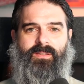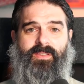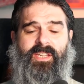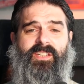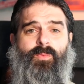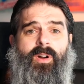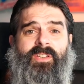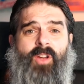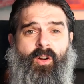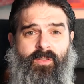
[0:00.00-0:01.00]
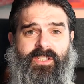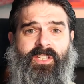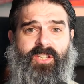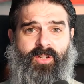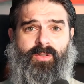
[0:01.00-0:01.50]
This is where it's over to
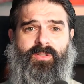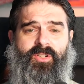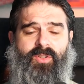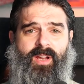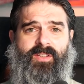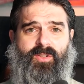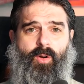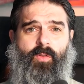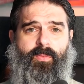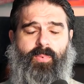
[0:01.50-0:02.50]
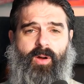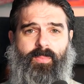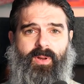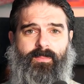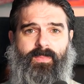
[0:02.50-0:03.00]
you to try and solve the
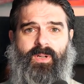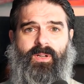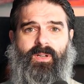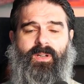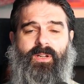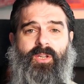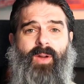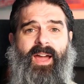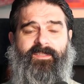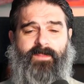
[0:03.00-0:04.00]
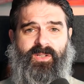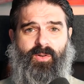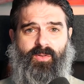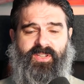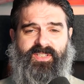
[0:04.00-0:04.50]
problem. You have been
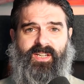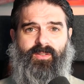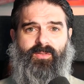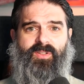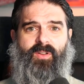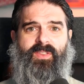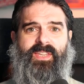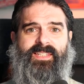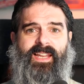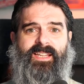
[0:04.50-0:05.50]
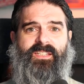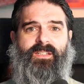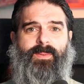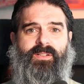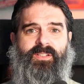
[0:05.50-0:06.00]
taught the skills over this lesson
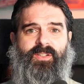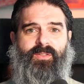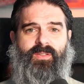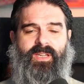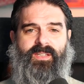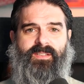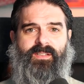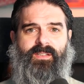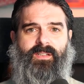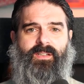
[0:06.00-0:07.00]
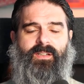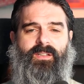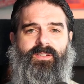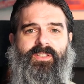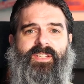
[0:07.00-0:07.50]
to be able to do this.
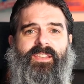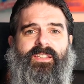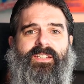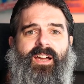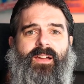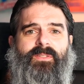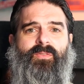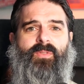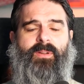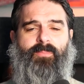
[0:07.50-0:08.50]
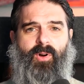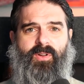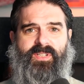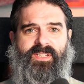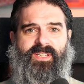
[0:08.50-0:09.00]
Just take the time to really
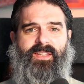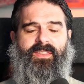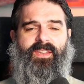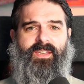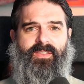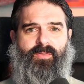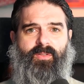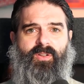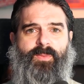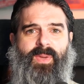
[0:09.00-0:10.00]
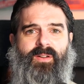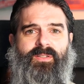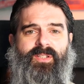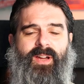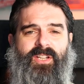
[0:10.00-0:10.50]
process it, think it through, and you'll be able
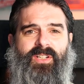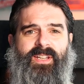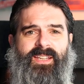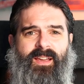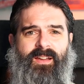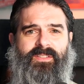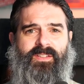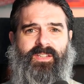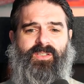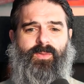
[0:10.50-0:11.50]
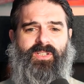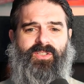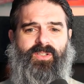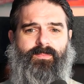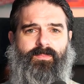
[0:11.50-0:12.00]
to actually answer this question.